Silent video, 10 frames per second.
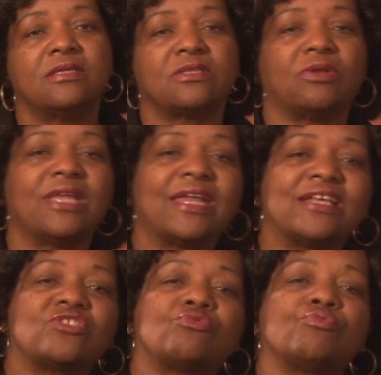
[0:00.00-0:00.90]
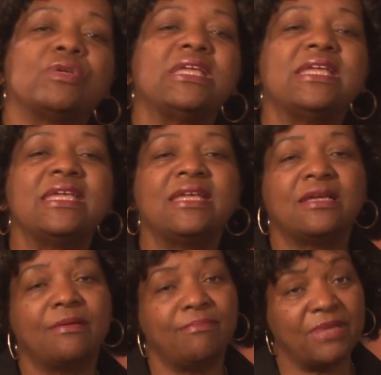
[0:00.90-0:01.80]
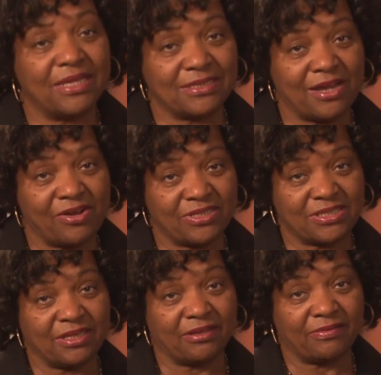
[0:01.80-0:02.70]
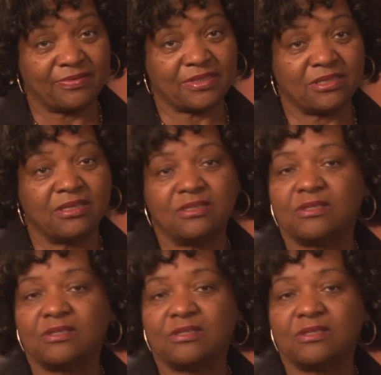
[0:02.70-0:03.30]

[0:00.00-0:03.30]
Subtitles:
So let us recommit ourselves